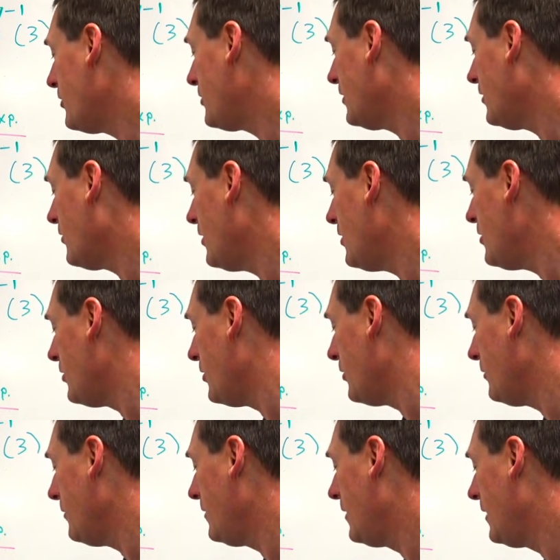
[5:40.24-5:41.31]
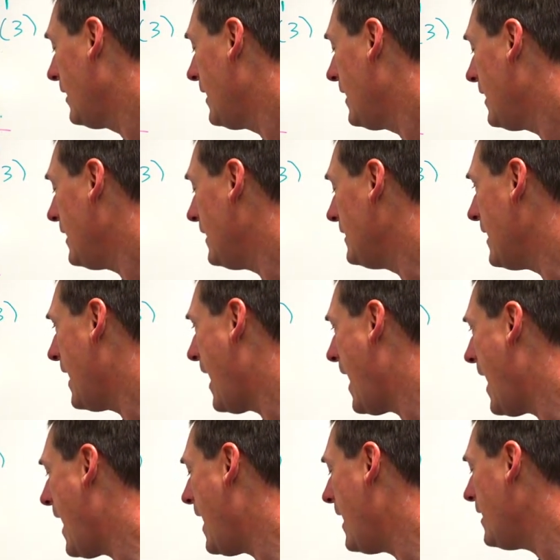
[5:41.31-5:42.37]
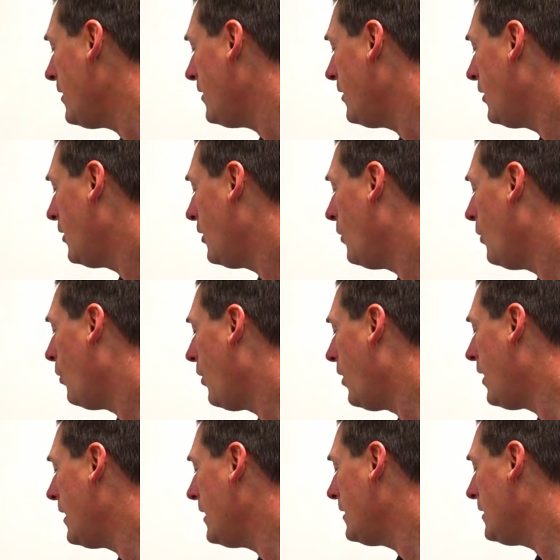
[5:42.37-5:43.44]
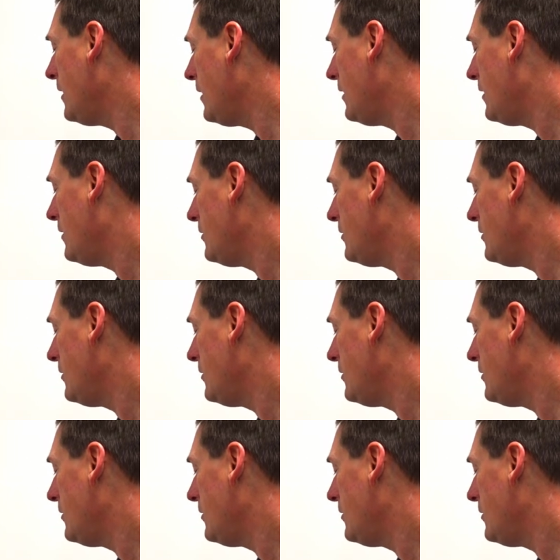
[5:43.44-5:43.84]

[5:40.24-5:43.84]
thing you're going to do is add 1